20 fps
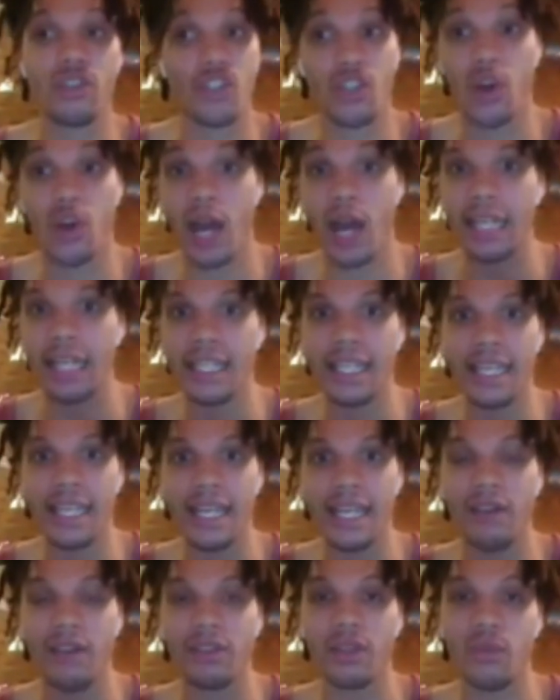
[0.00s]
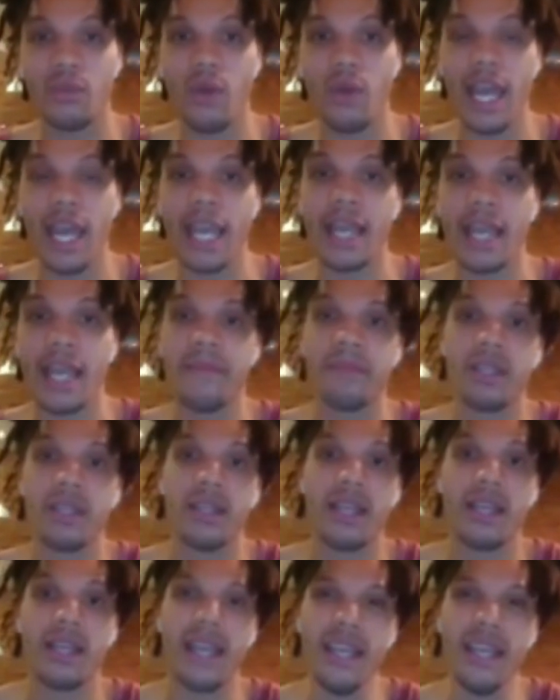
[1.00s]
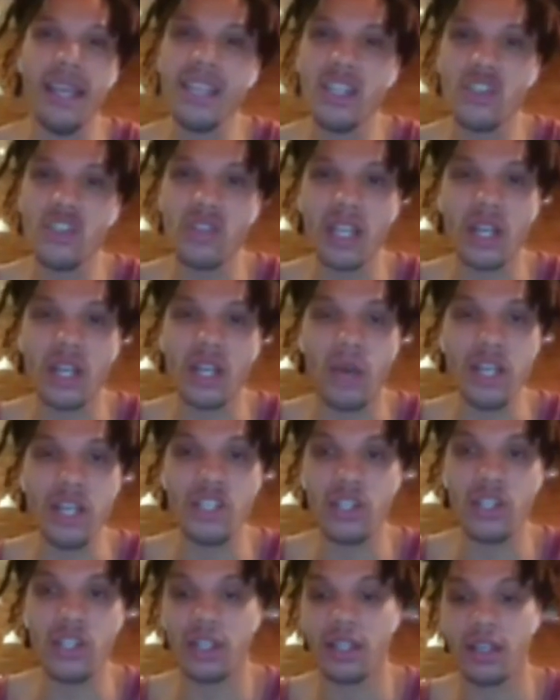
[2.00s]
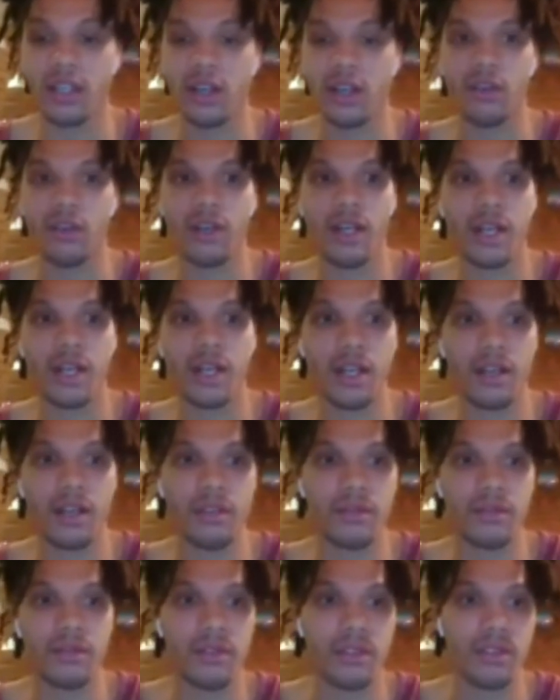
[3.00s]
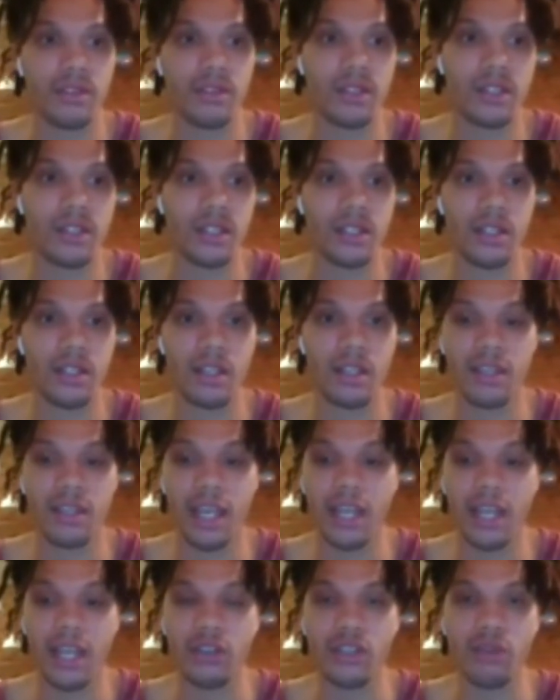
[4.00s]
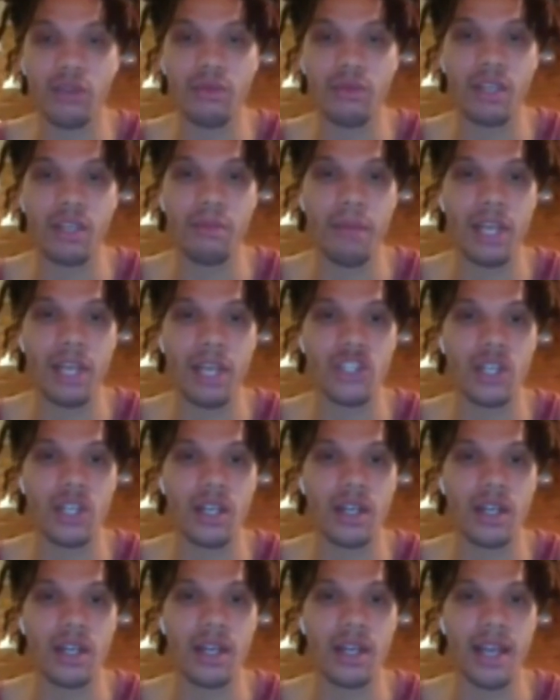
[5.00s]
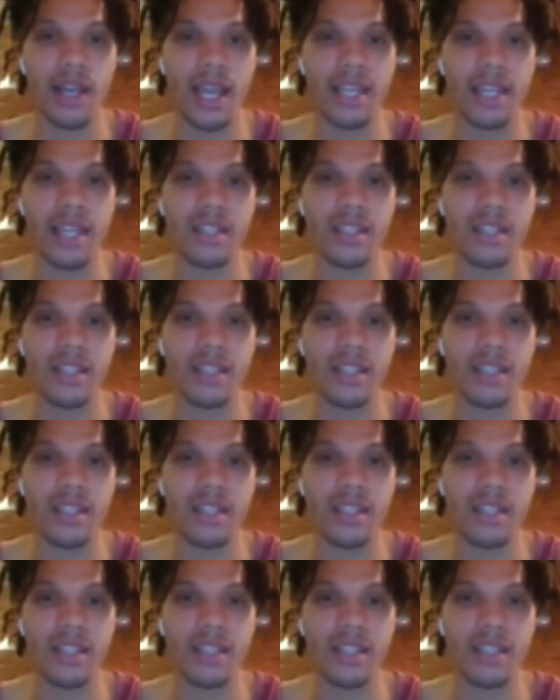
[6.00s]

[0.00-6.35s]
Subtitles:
trying to get out the way. It is an interesting question though. Nathaniel, you did mention knight